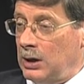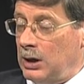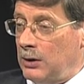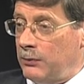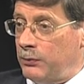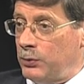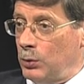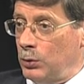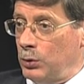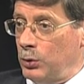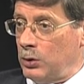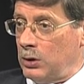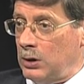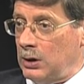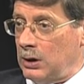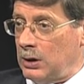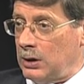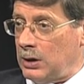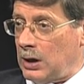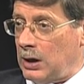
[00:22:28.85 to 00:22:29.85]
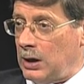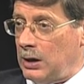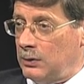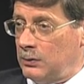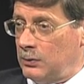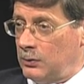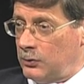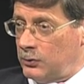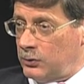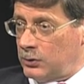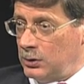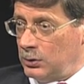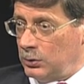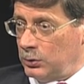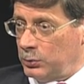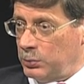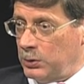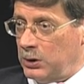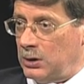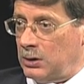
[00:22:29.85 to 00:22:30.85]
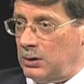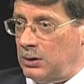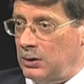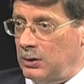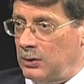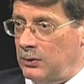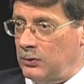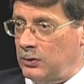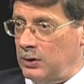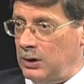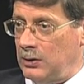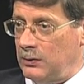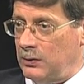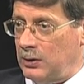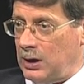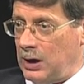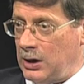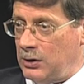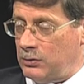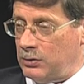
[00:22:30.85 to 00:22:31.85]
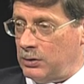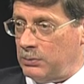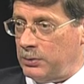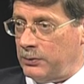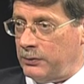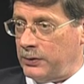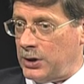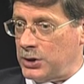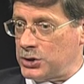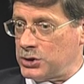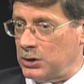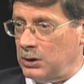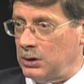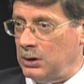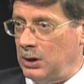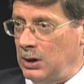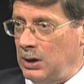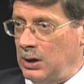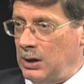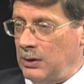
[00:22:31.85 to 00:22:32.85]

If you're looking at unskilled workers in the catering profession,